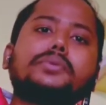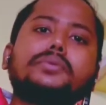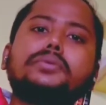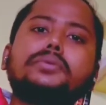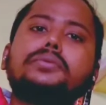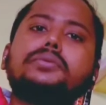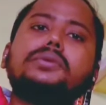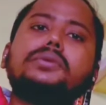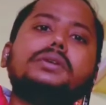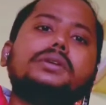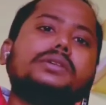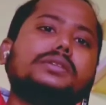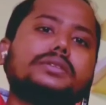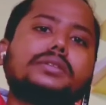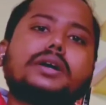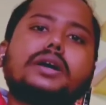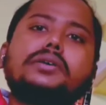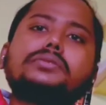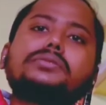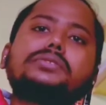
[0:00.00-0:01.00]
to
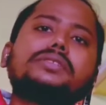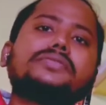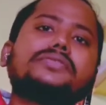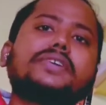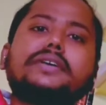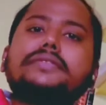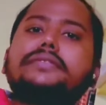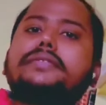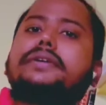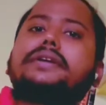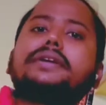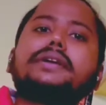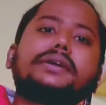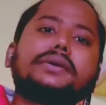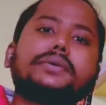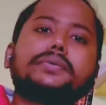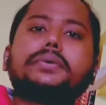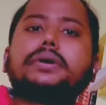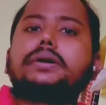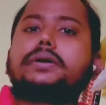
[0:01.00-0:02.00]

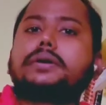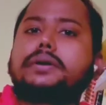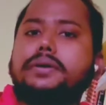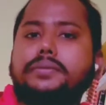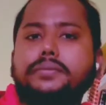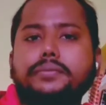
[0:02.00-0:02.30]
1500 watt.